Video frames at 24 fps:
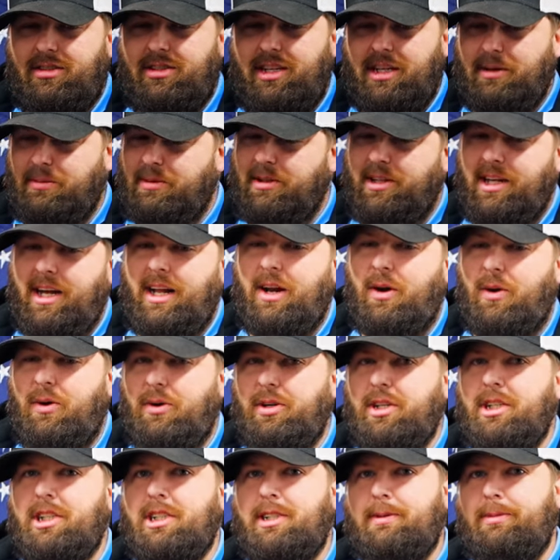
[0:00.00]
it'd have been that
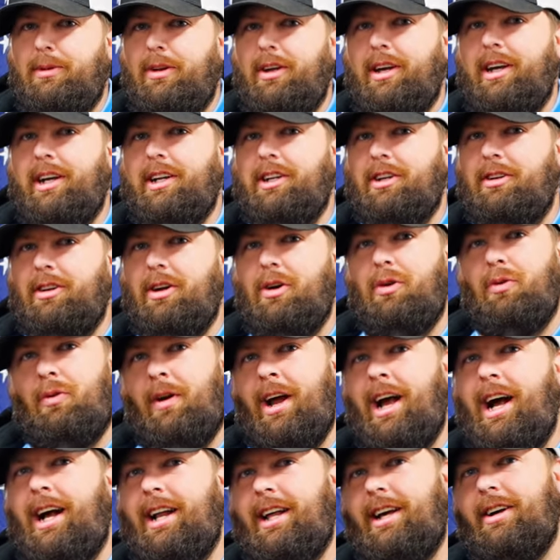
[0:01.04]
hard to explain. You know,
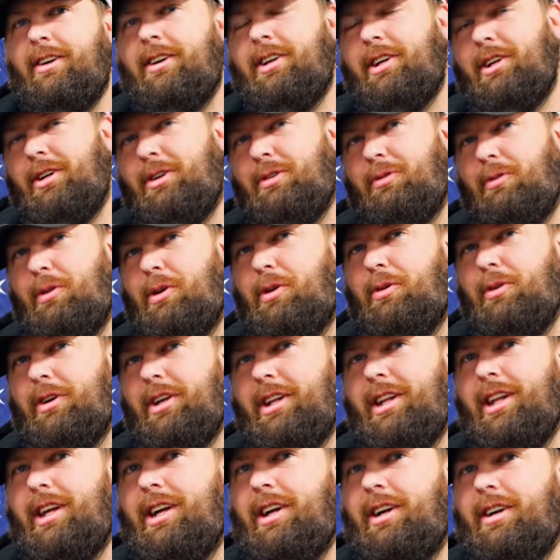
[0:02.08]
right out here, wrong
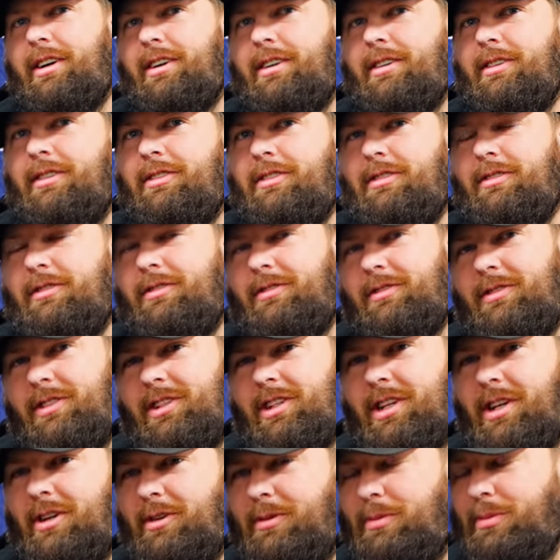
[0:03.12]
in there. Yeah.
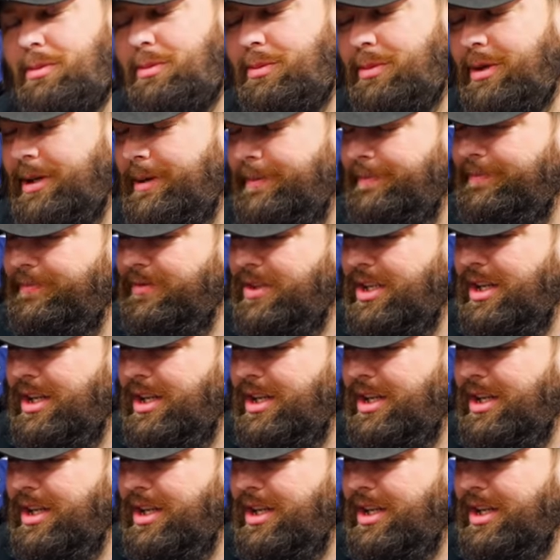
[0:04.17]
You know, but